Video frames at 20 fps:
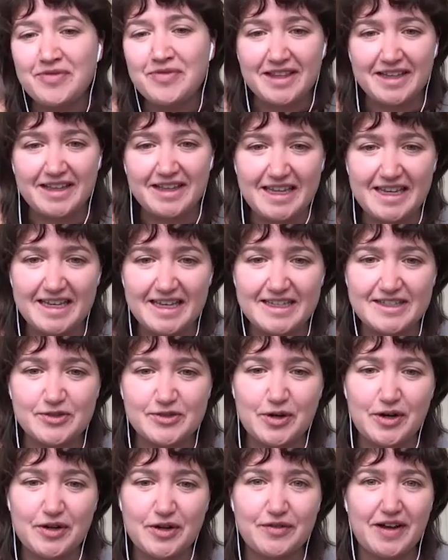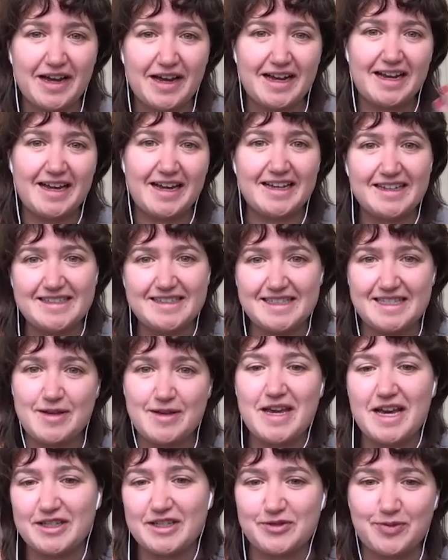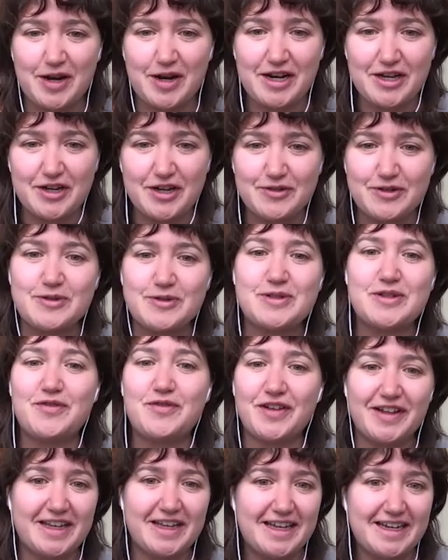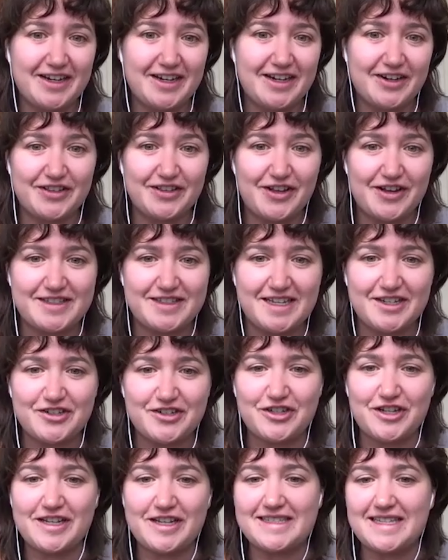the sort of uh, CBS radio news affiliate here in Los Angeles.